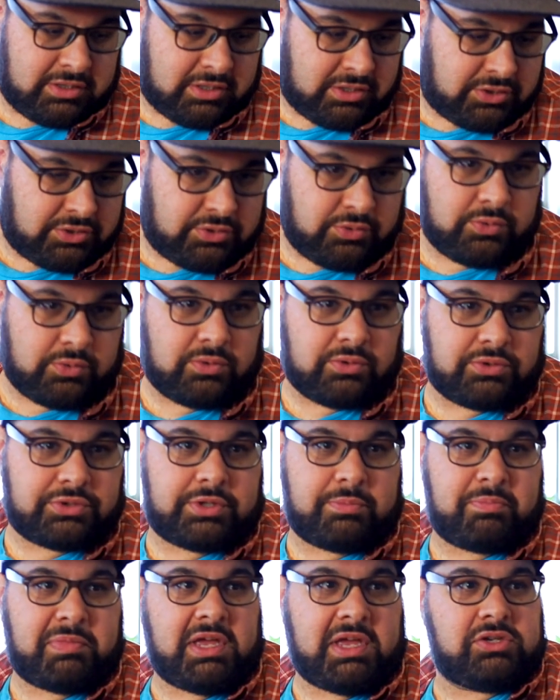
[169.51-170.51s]

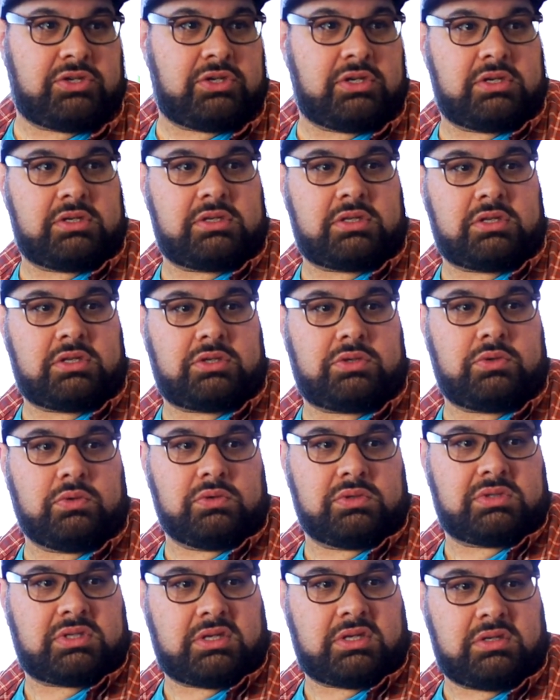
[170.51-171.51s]
stools, the benches, the
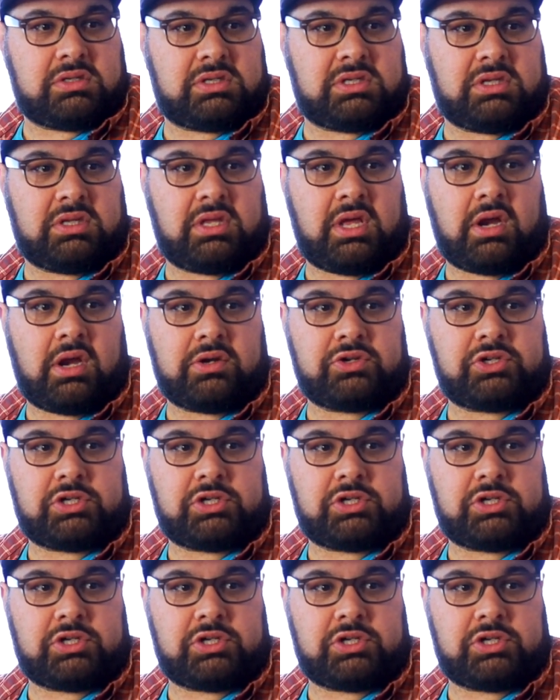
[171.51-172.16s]
stools that you see there.